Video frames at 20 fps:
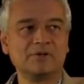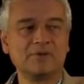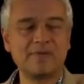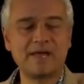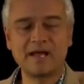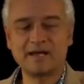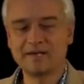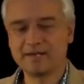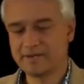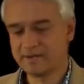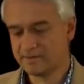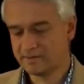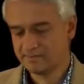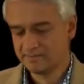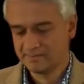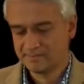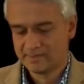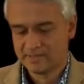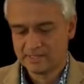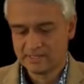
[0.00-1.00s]
show that
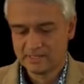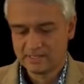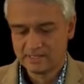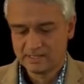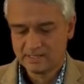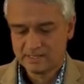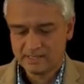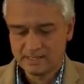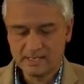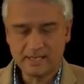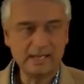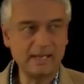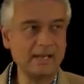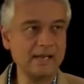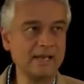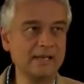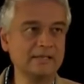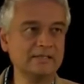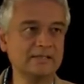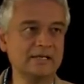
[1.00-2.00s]
here,
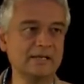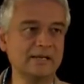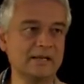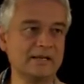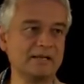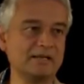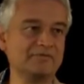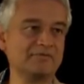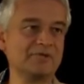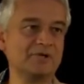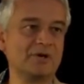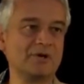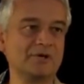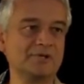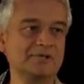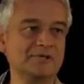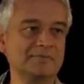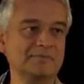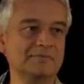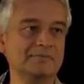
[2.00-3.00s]
and a negative
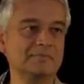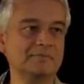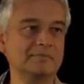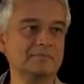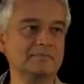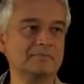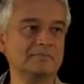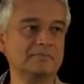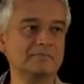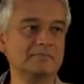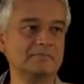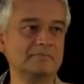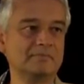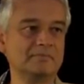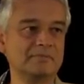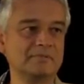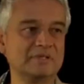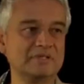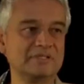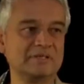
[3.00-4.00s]
charge.
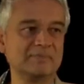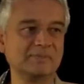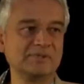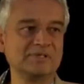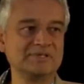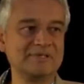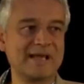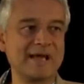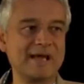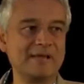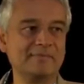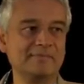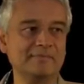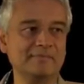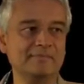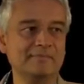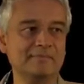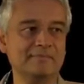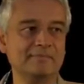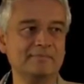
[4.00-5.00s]
Simple as that.
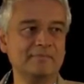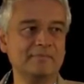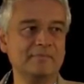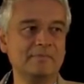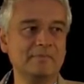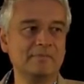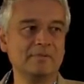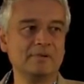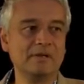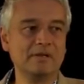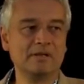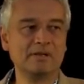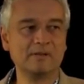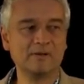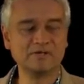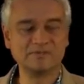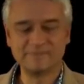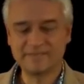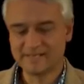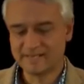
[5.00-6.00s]

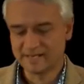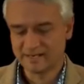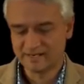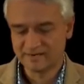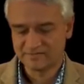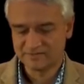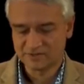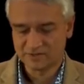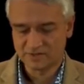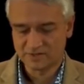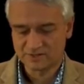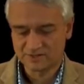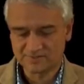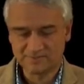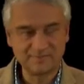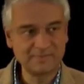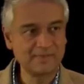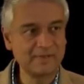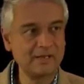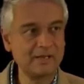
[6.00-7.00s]
There's my negative charge.
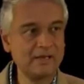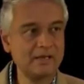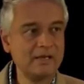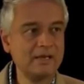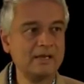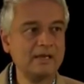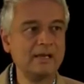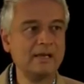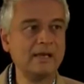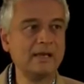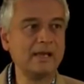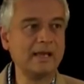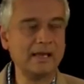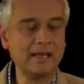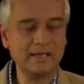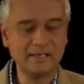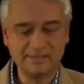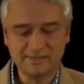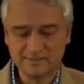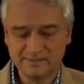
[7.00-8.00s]

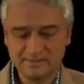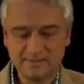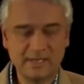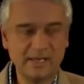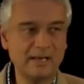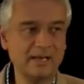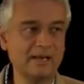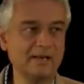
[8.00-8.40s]
And